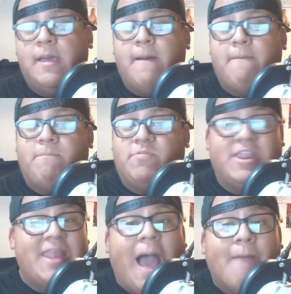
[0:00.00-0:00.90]
It
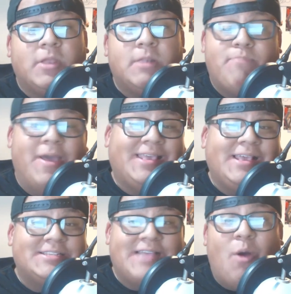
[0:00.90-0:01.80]
didn't happen.
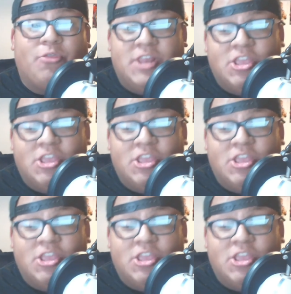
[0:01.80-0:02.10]
Becky's out with an